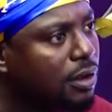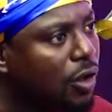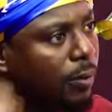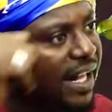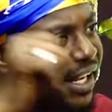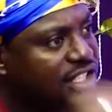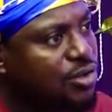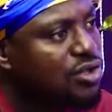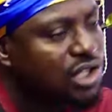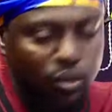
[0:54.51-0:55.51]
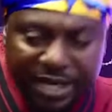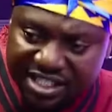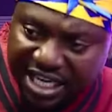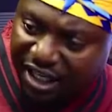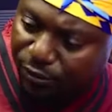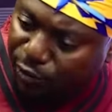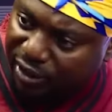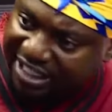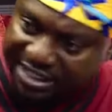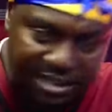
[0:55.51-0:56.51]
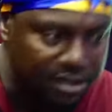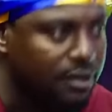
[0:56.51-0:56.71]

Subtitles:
or market you say obestanding for this